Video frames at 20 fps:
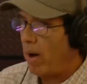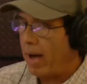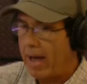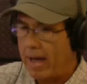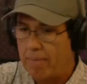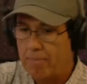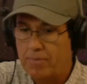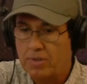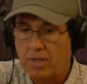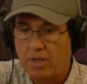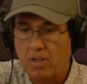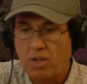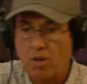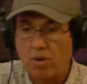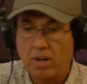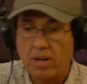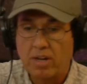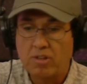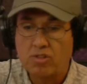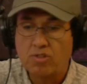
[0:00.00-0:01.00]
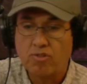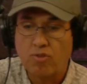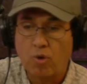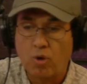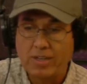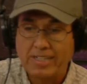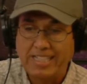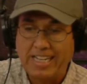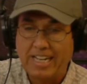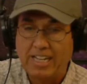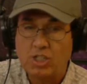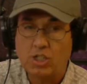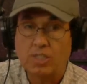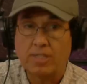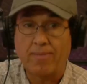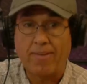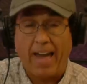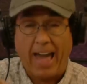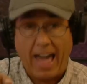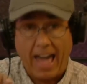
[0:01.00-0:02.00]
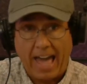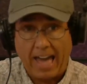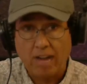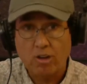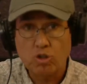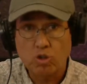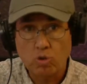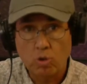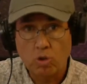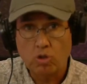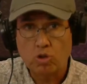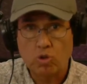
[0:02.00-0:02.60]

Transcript: why I'm telling you that it's 14 inches of actual